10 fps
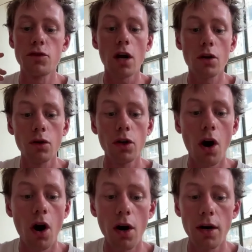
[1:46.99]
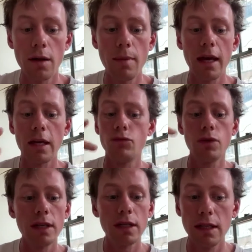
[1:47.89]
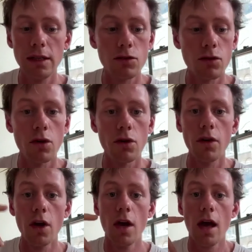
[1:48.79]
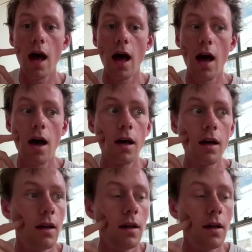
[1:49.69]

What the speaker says: Jacques Audiard and make really sort of uh,